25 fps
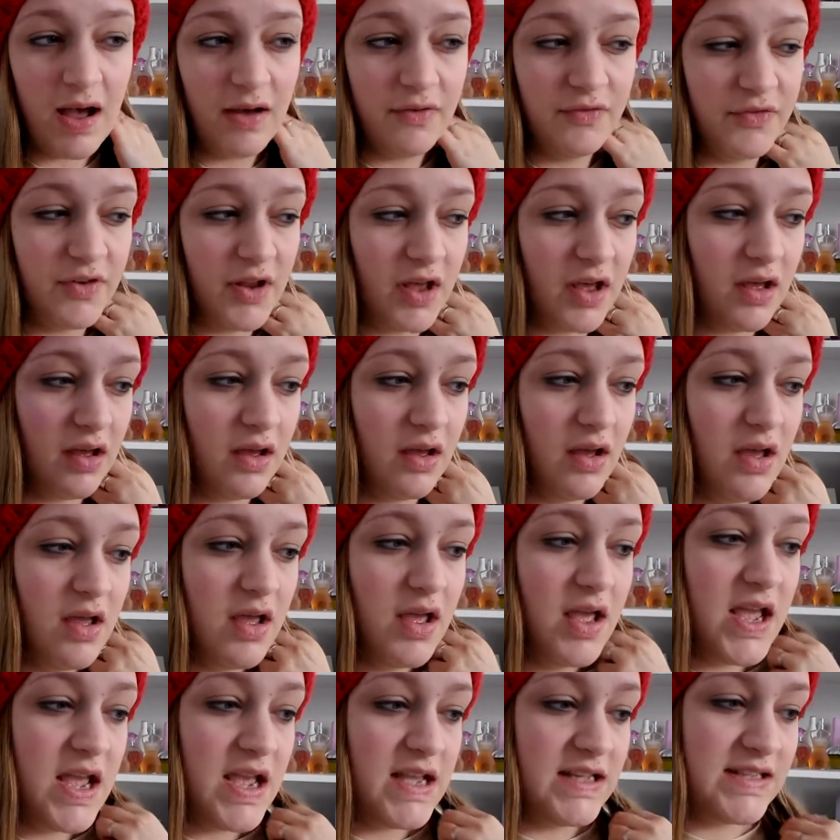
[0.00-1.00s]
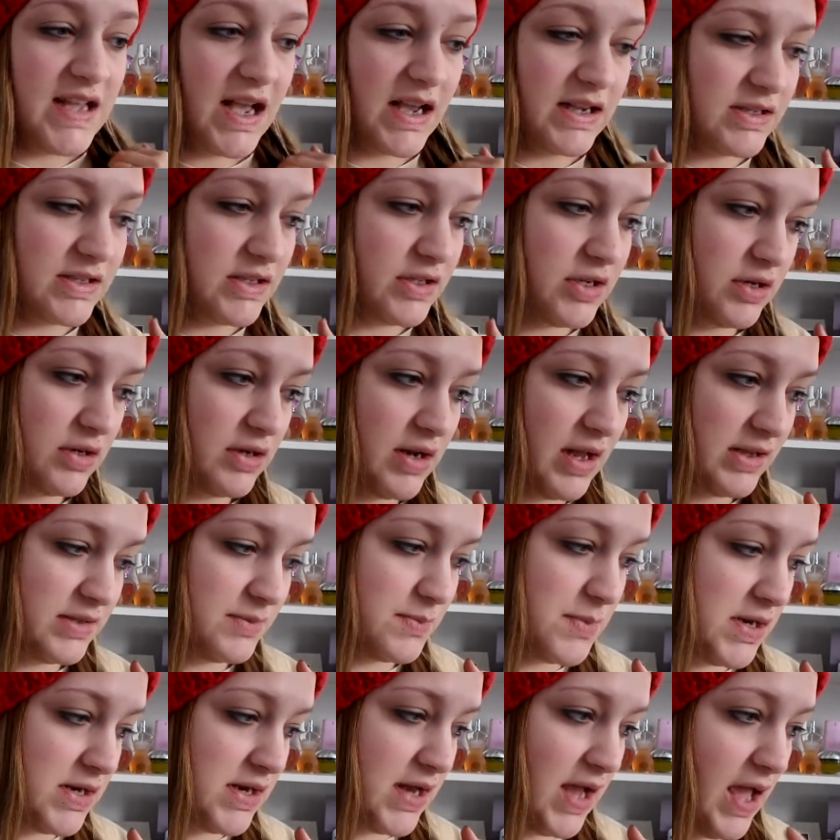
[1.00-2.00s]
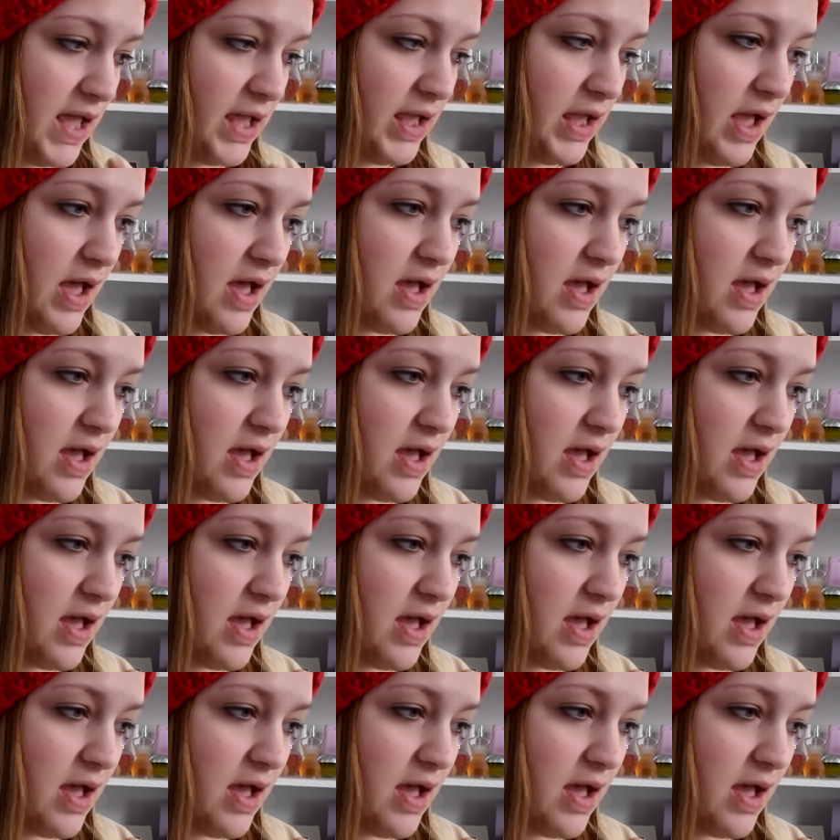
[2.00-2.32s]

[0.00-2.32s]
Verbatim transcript: after his accident last Monday.